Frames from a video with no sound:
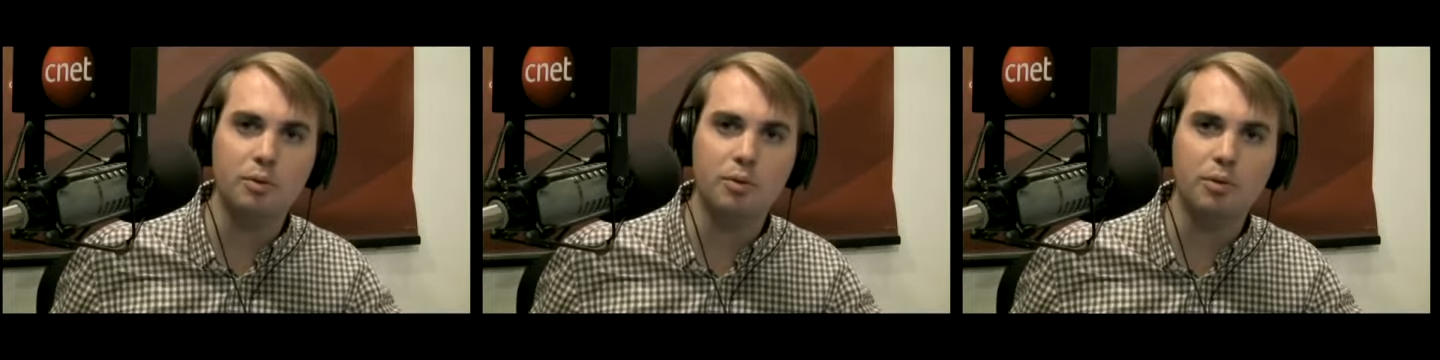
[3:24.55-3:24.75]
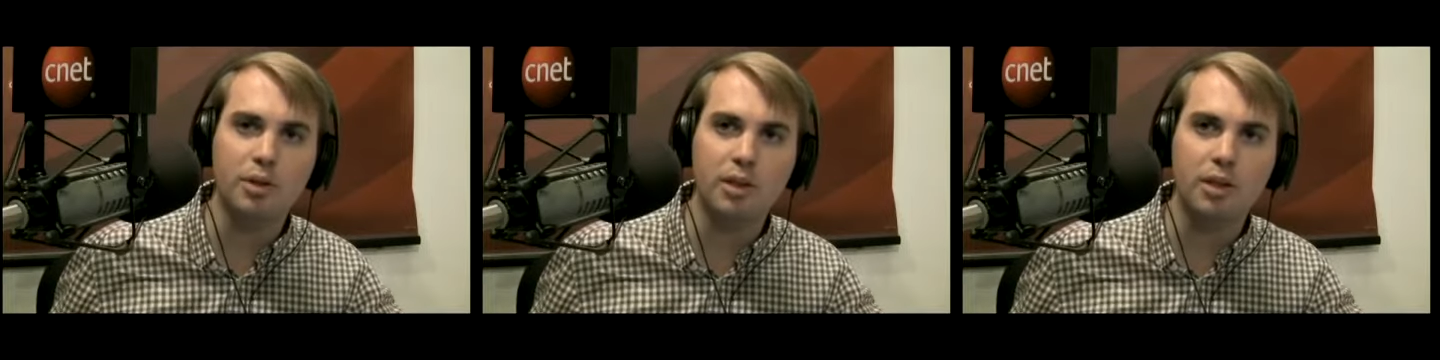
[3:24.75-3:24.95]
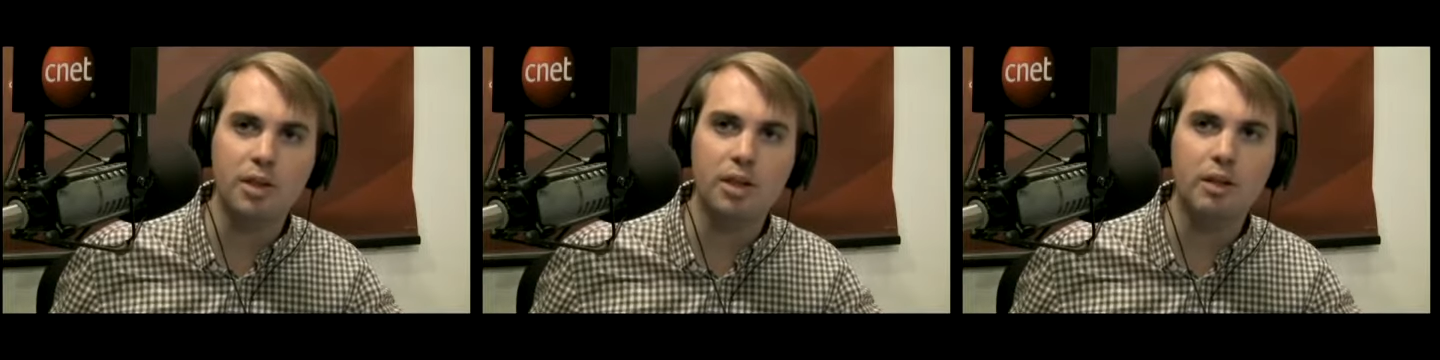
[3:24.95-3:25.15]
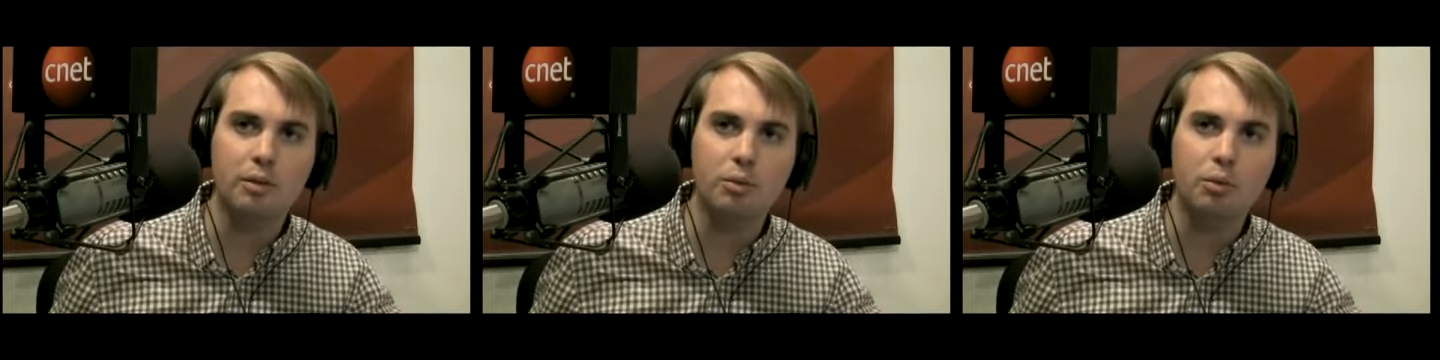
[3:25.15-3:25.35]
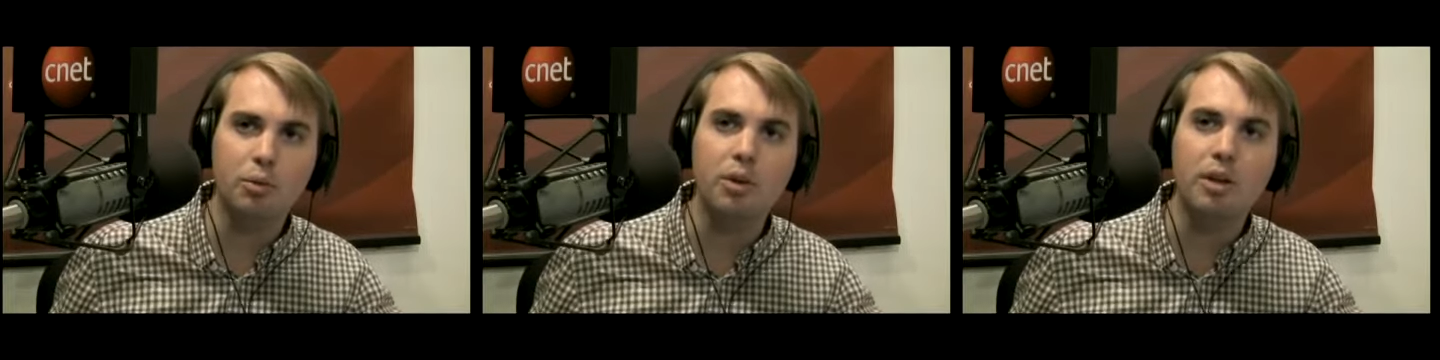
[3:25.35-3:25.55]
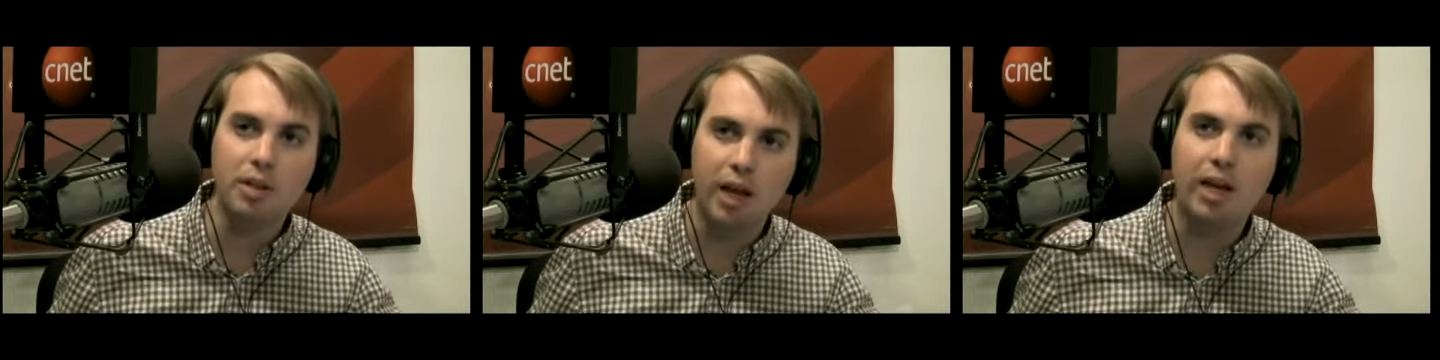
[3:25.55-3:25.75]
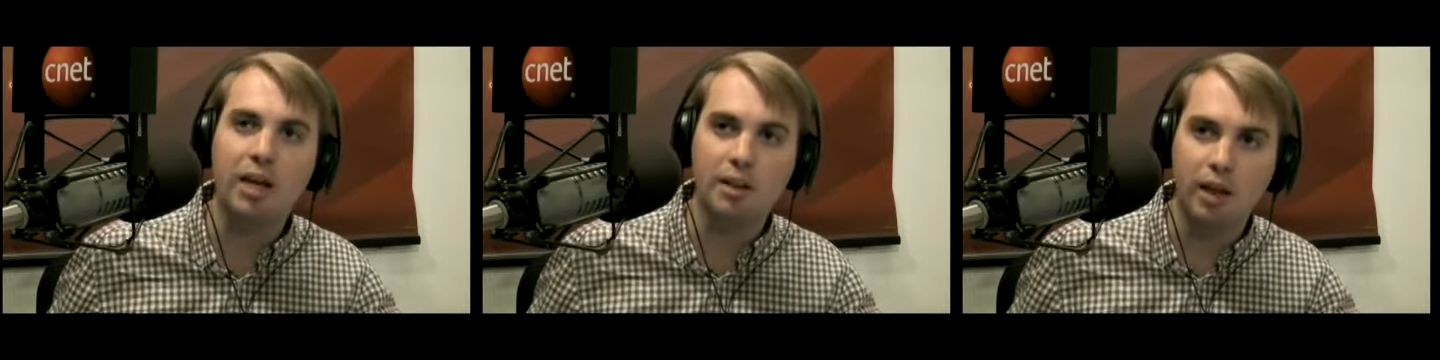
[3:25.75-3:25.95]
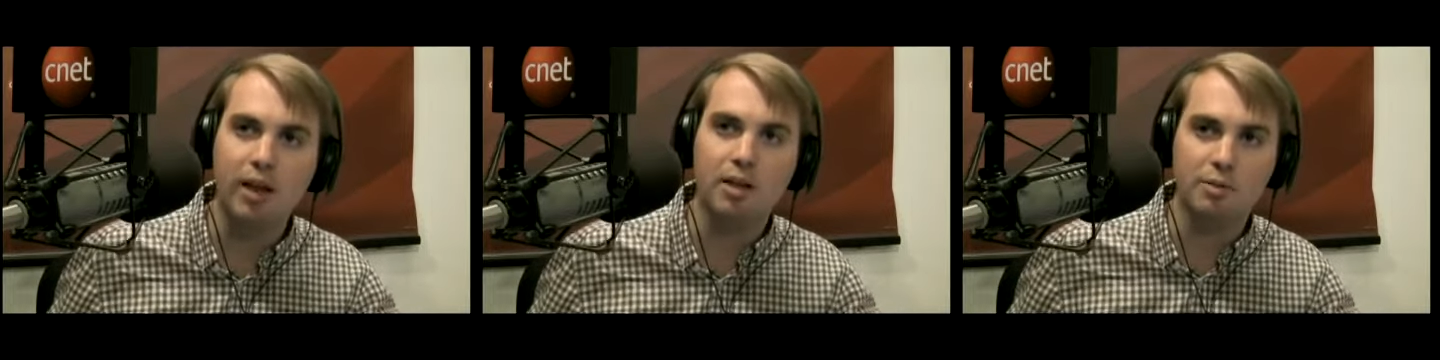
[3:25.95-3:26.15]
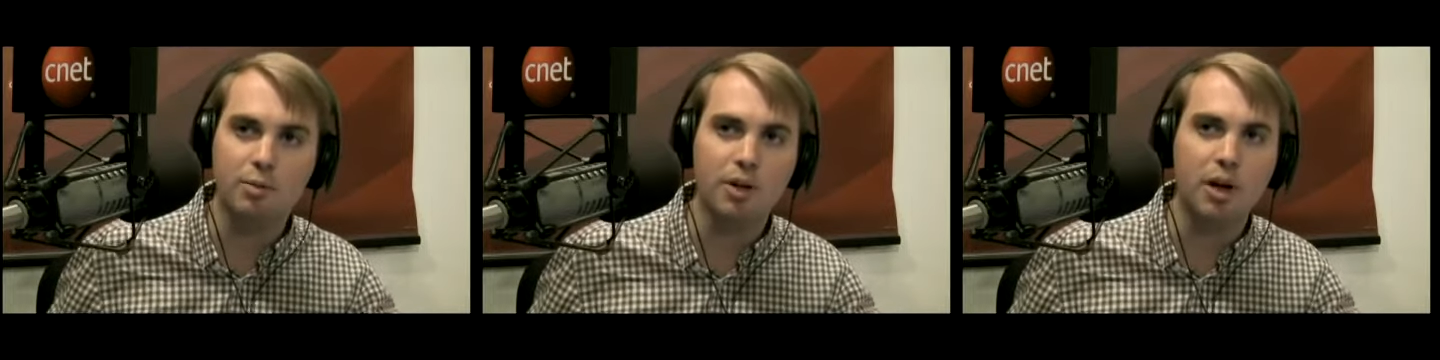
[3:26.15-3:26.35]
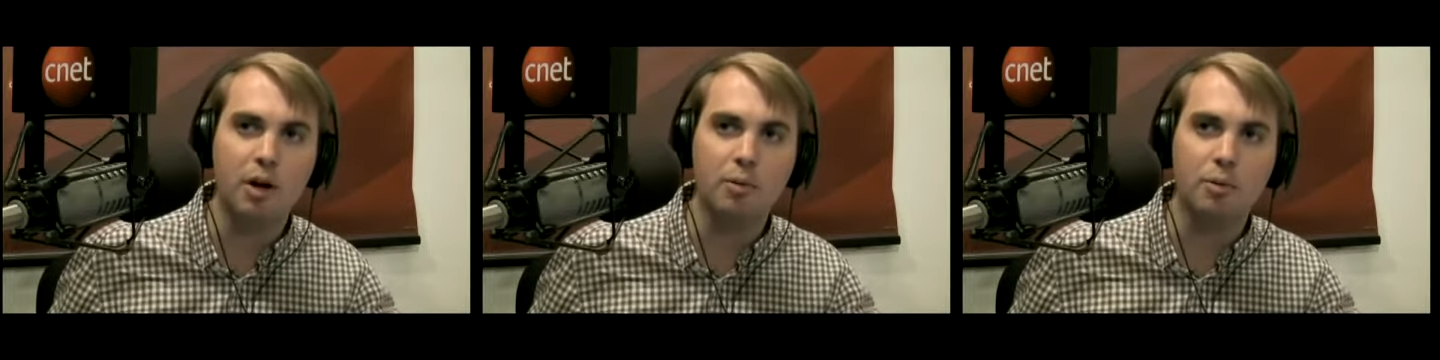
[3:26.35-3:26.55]
through the data that
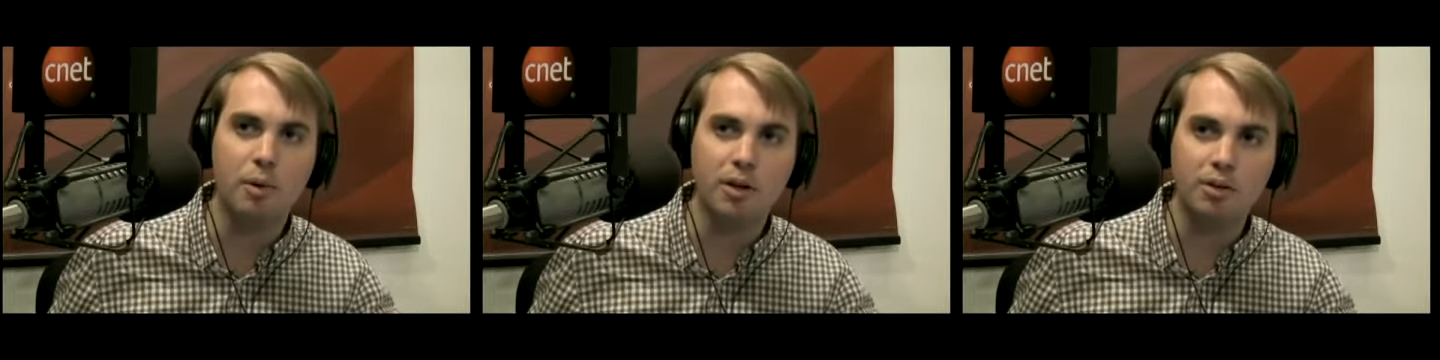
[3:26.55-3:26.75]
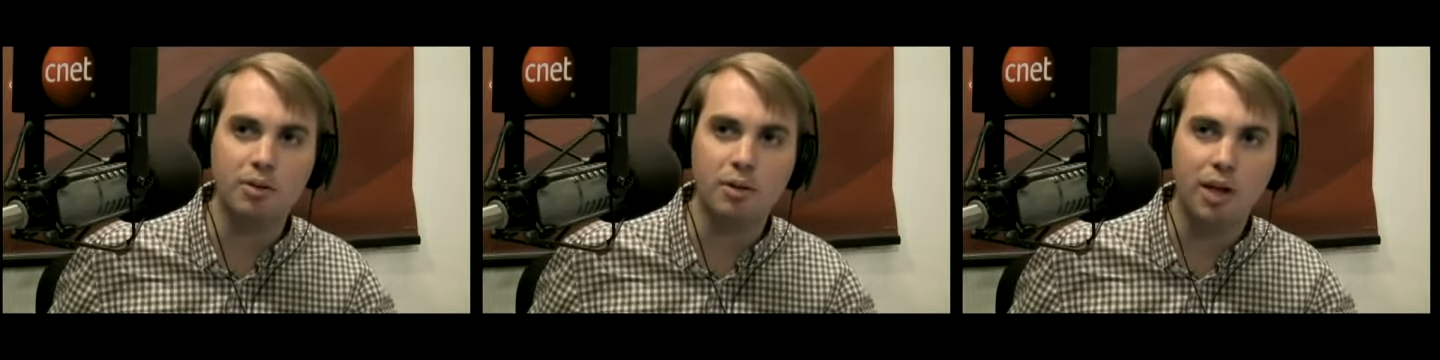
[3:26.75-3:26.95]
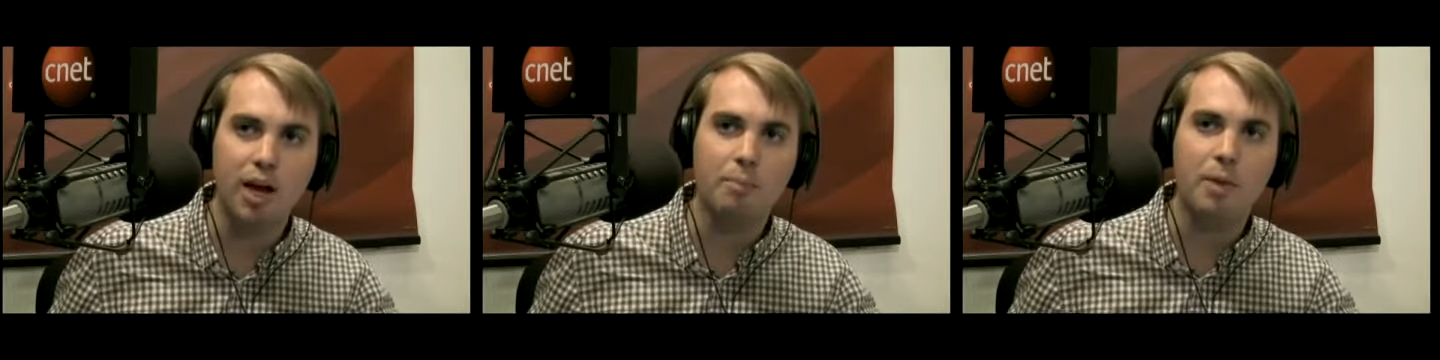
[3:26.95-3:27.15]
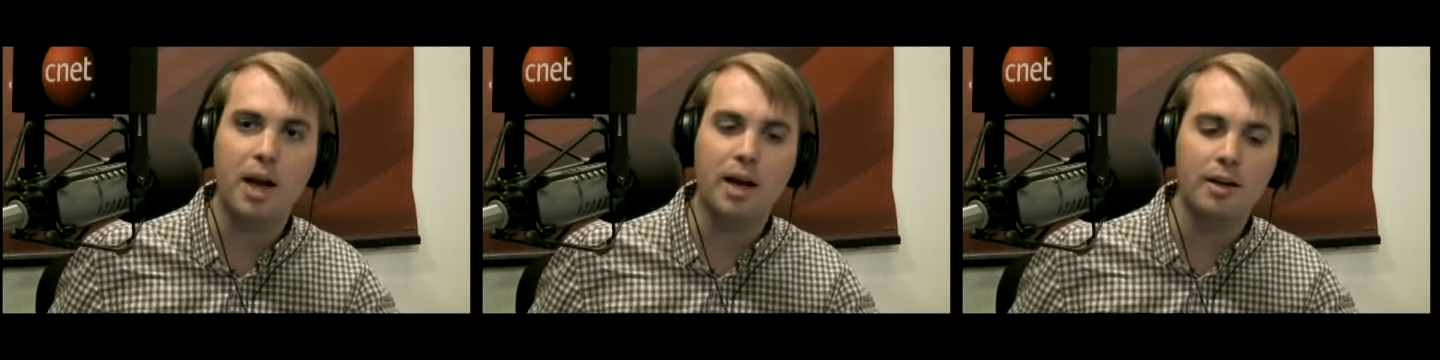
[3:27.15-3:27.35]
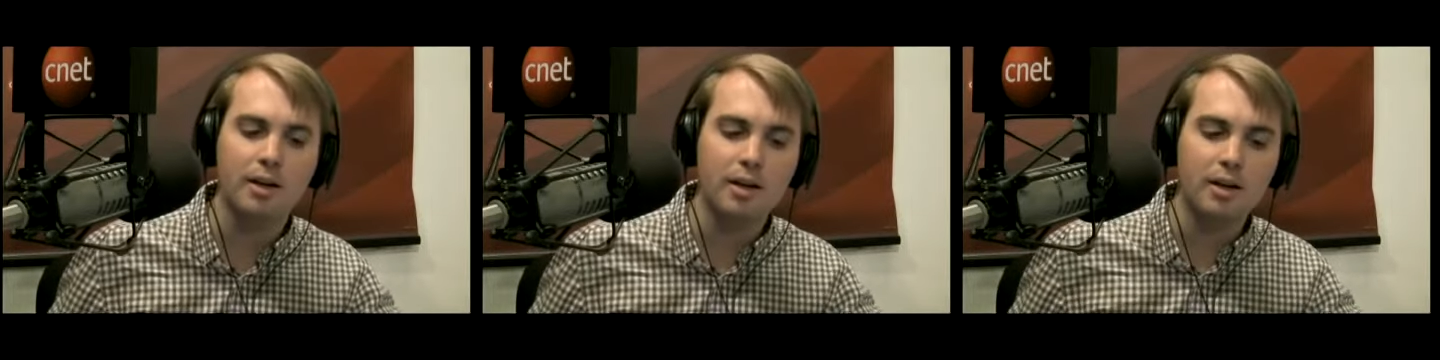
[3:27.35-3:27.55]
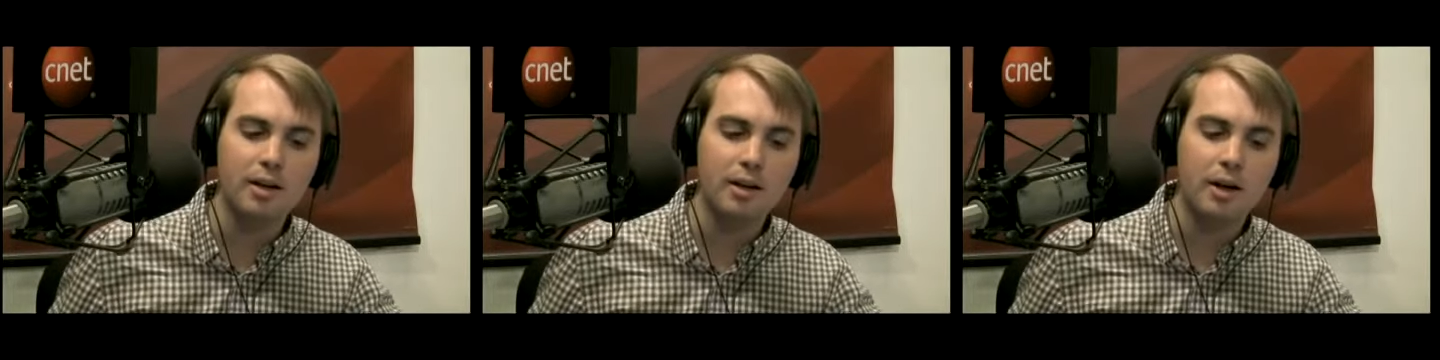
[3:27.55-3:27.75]
has been compromised to the iPad.